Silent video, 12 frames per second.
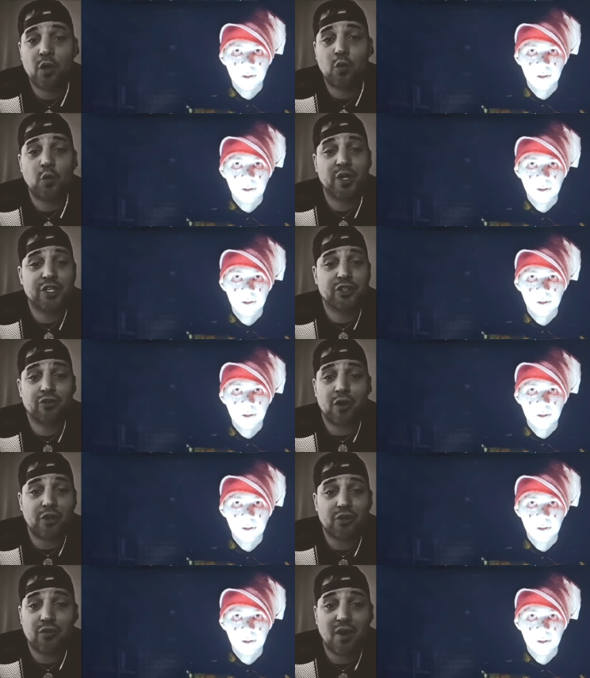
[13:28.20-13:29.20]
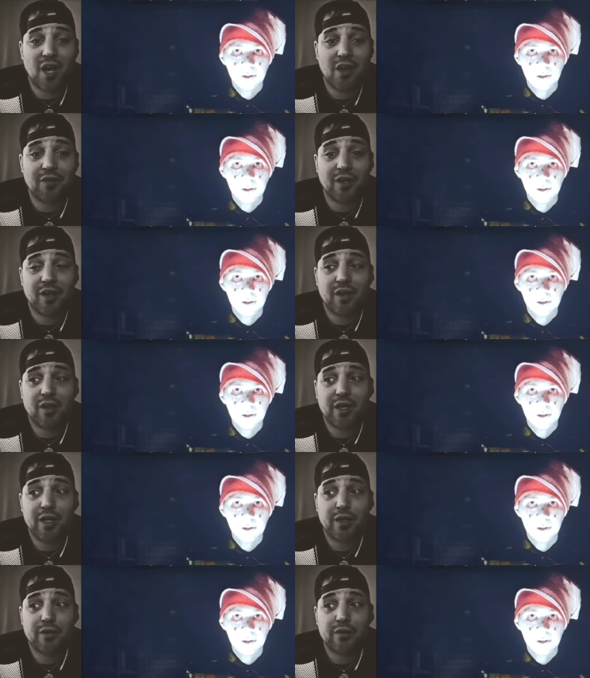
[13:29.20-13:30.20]
Speaker 1: Which drunk driving
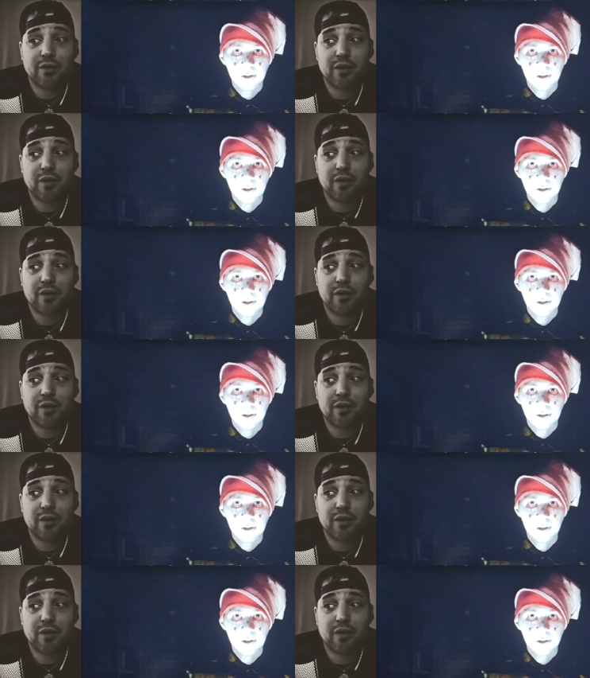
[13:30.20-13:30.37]
is,